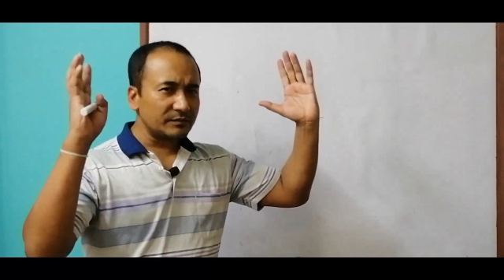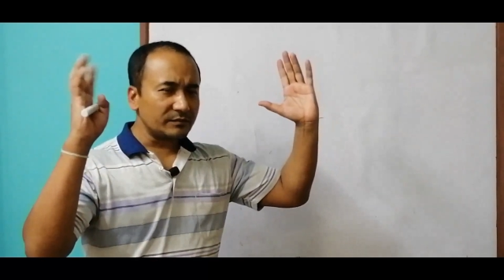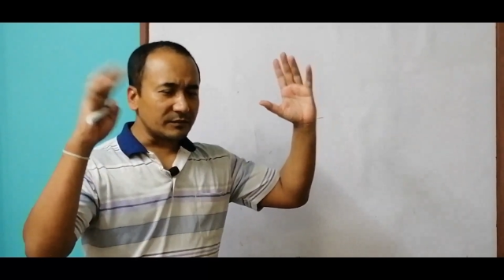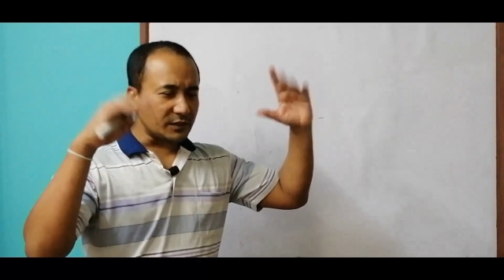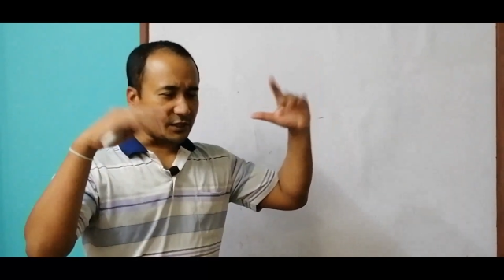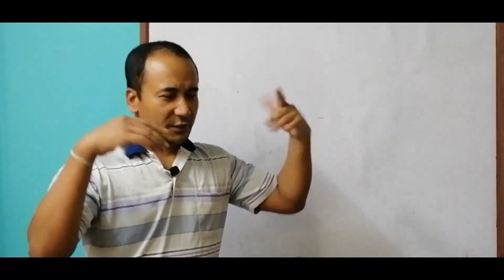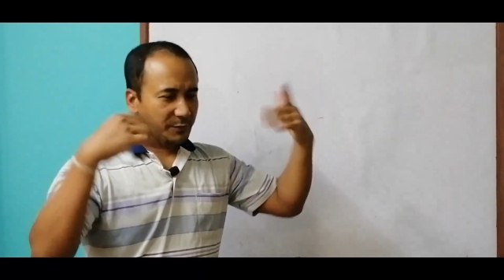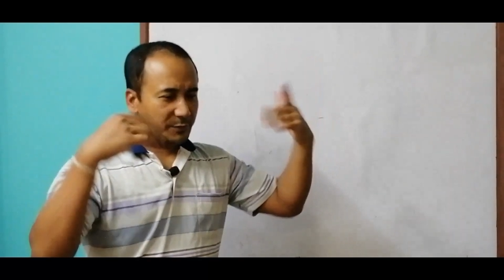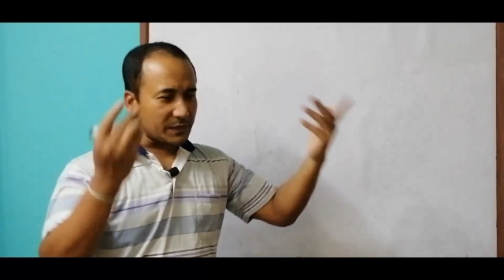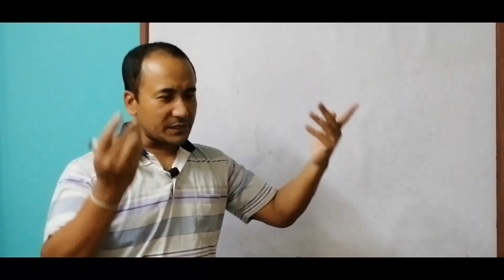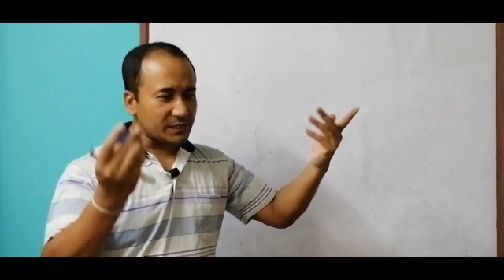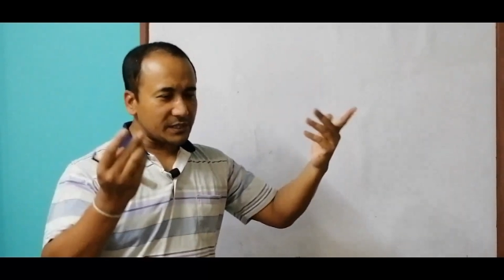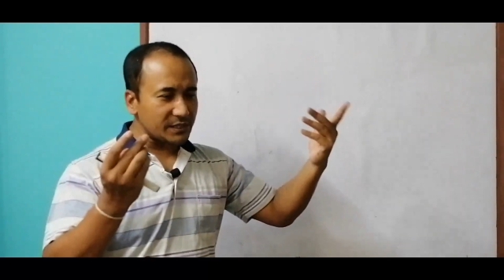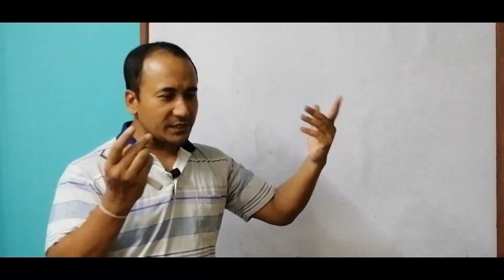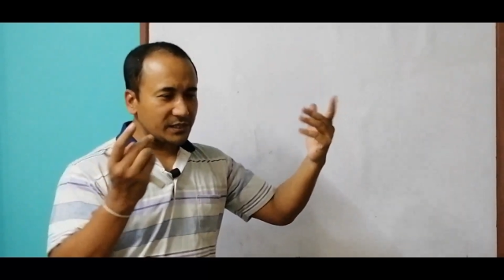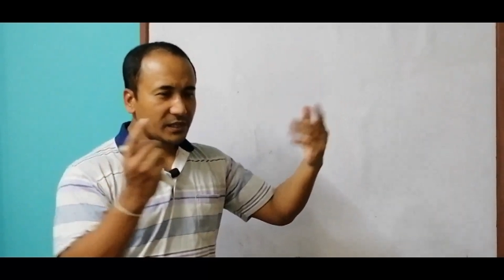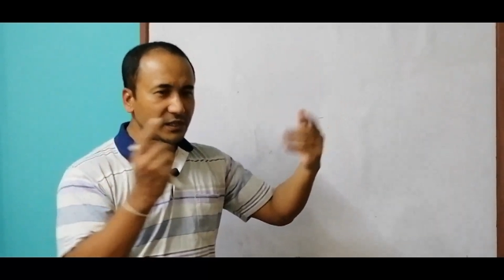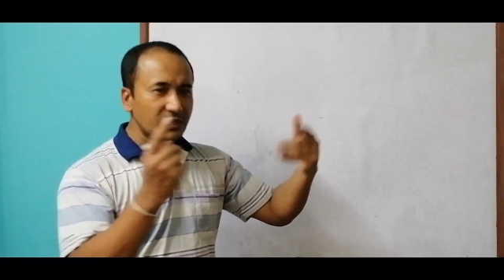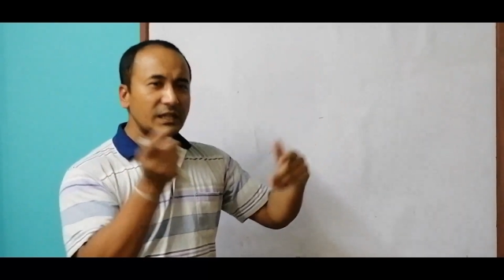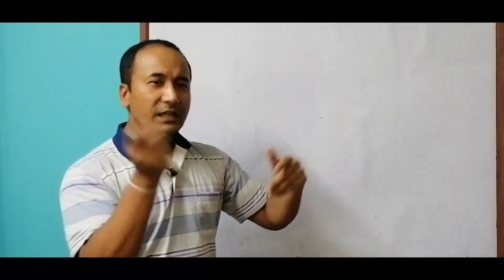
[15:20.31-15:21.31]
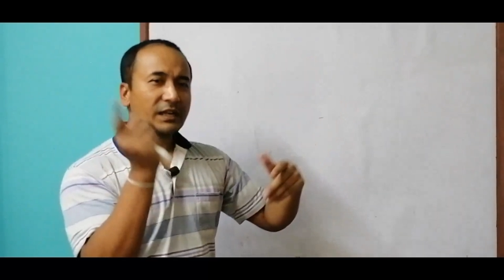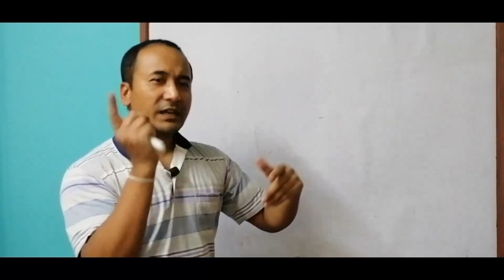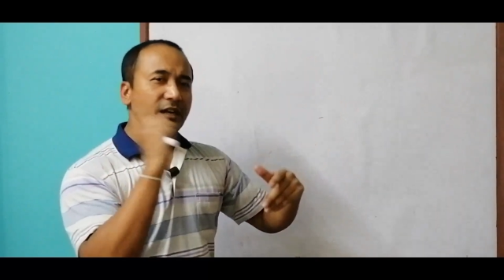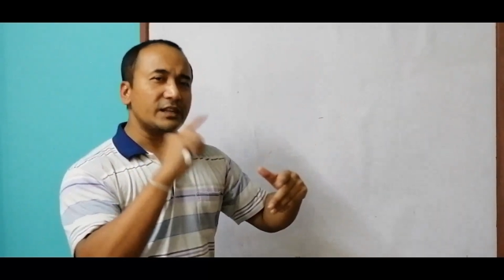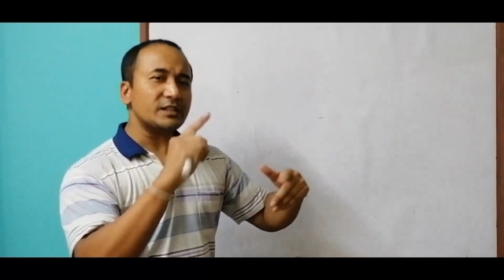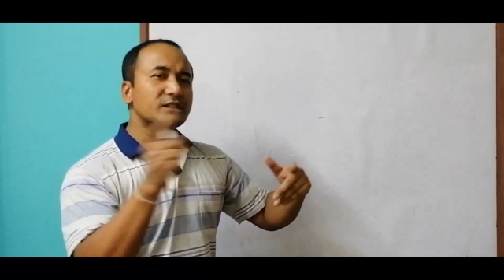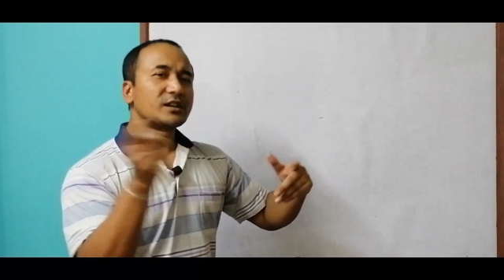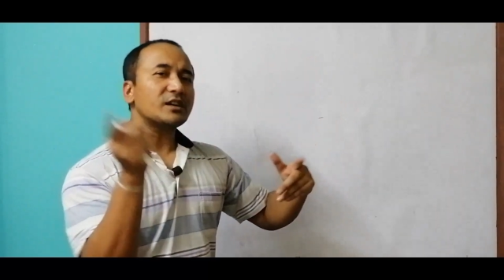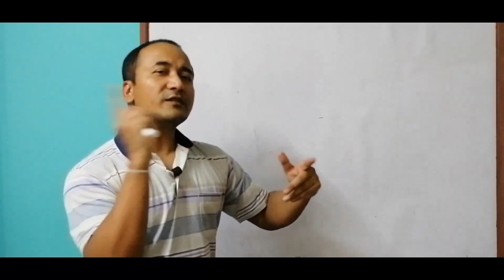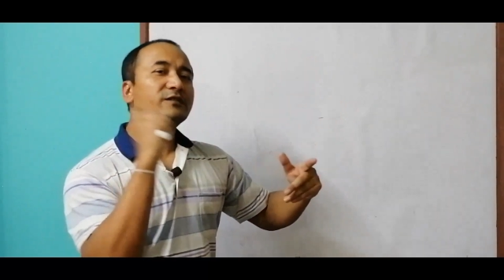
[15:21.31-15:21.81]
the space is there, it
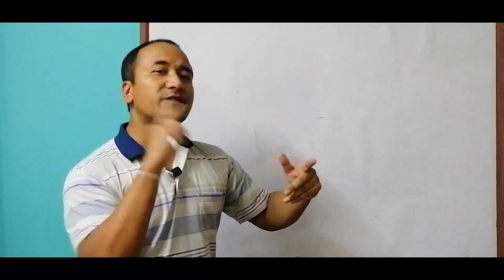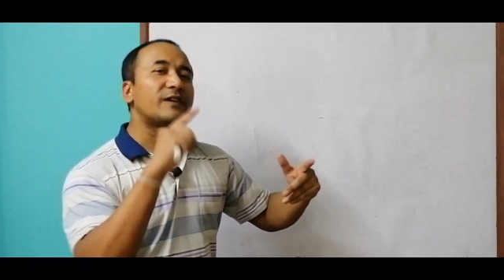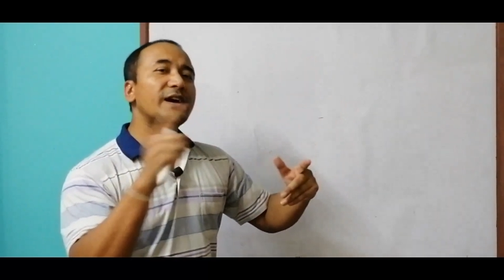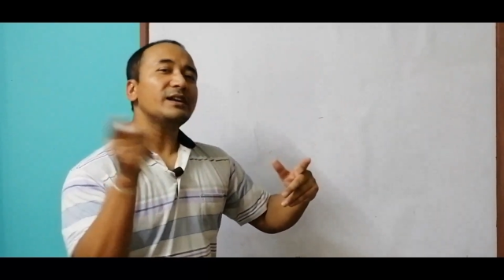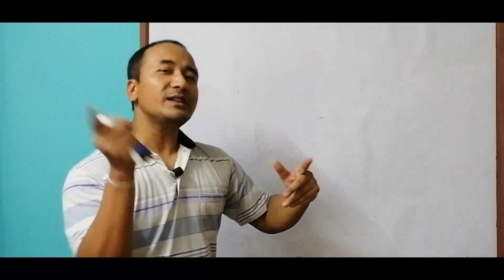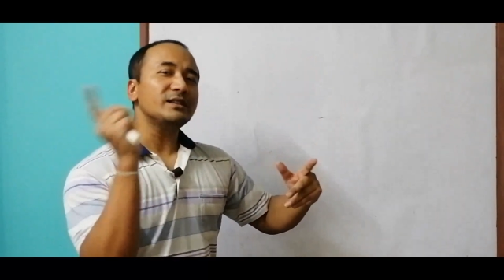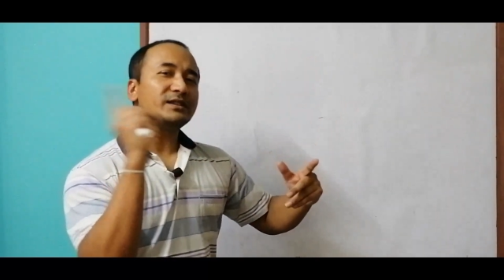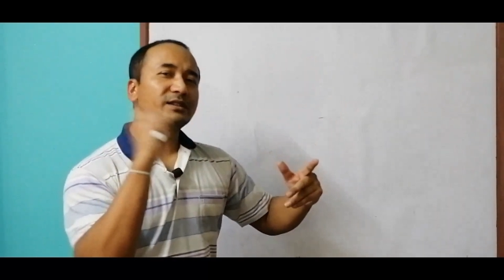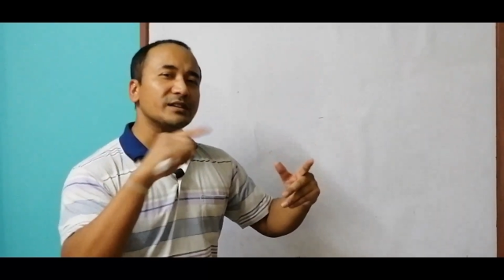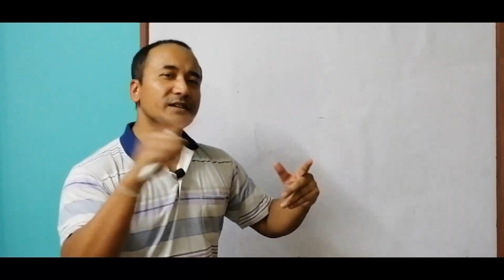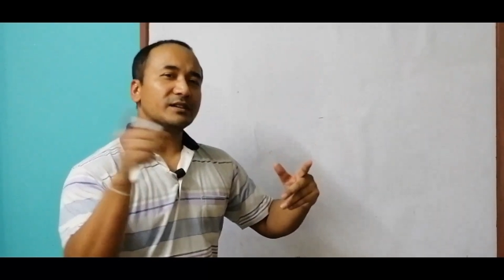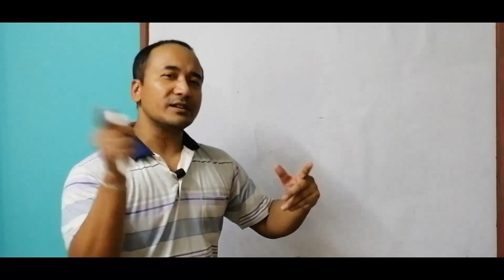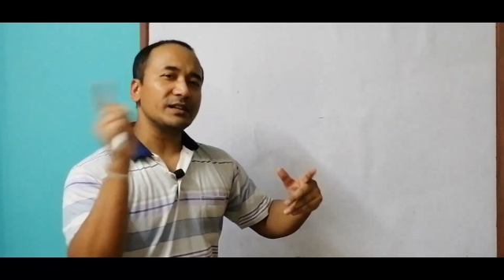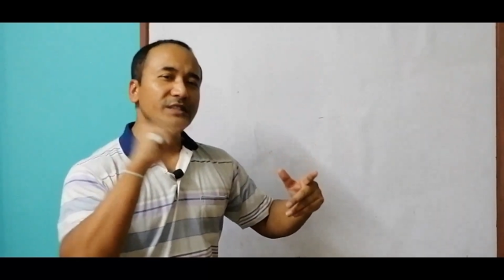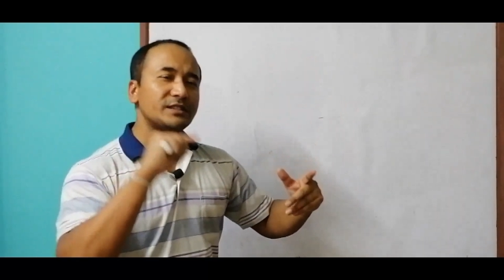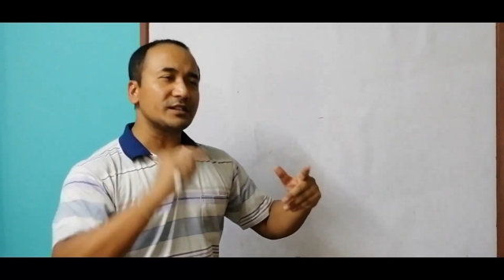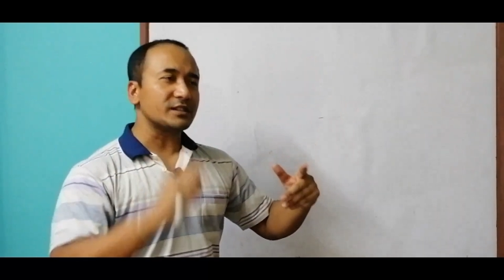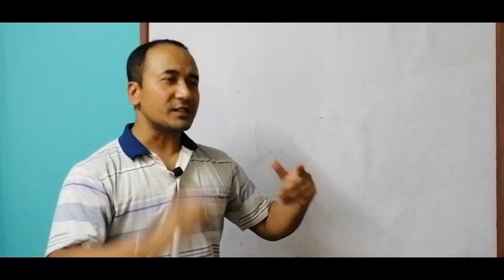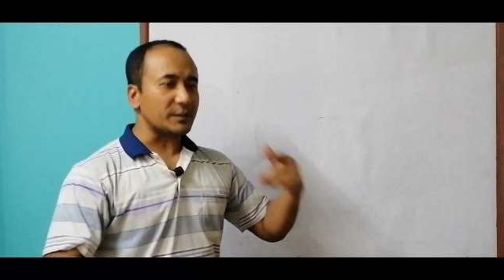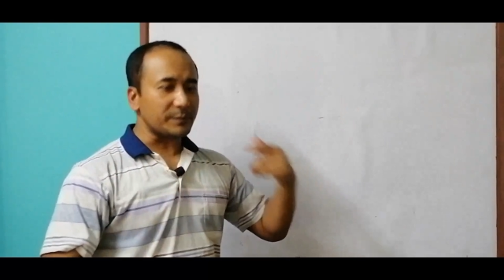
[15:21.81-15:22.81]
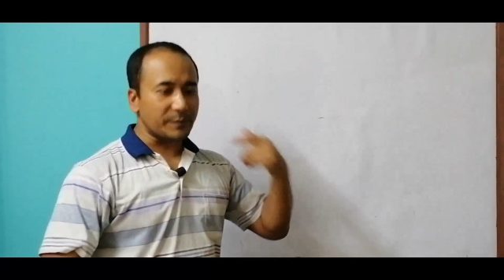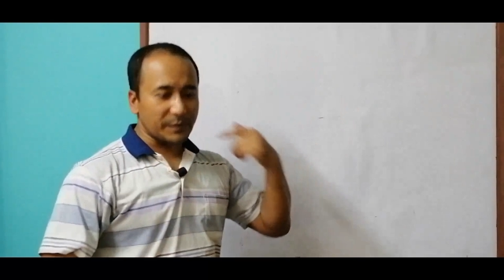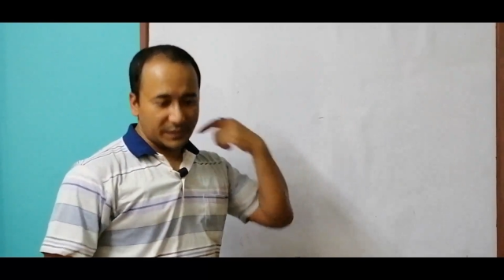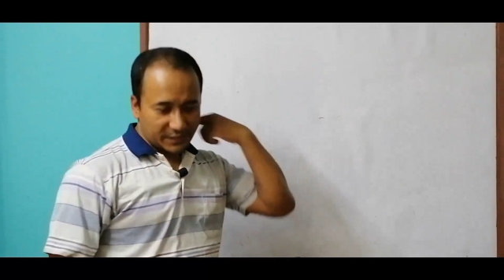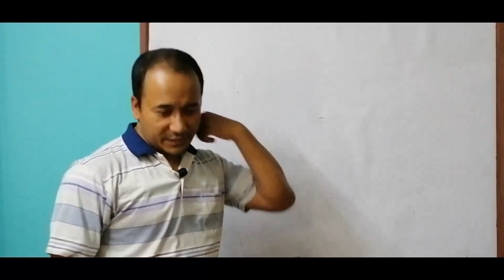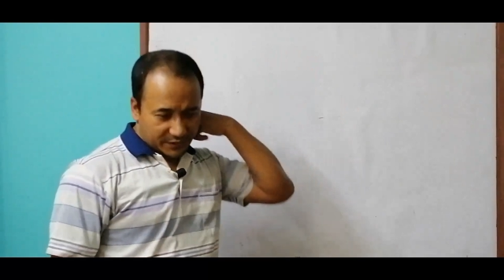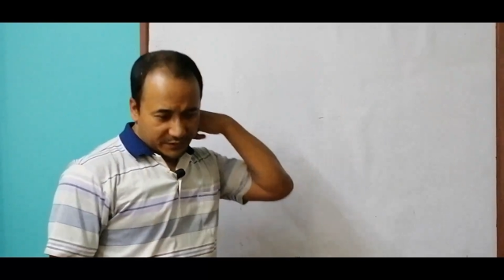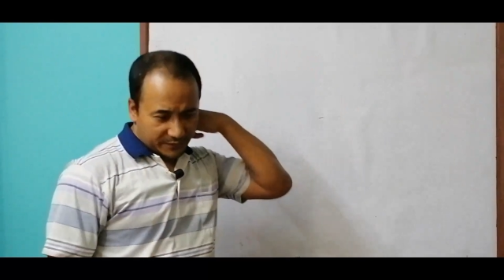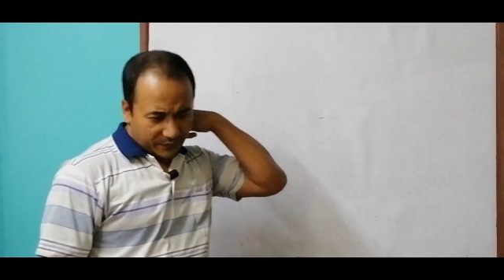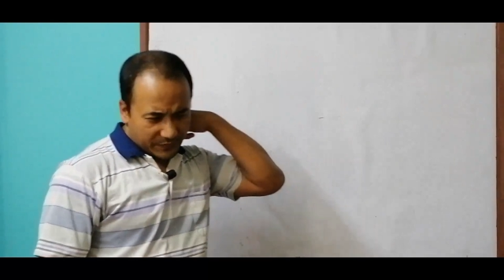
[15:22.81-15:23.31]
is confined there, it just
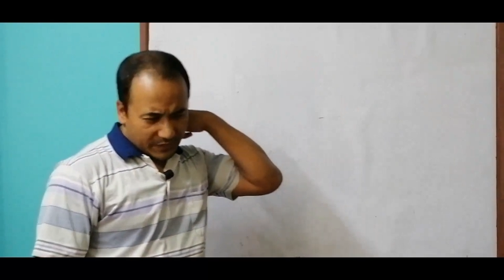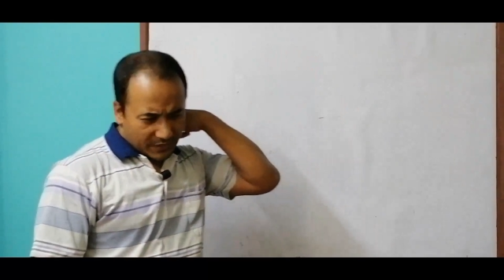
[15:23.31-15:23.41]
repeats.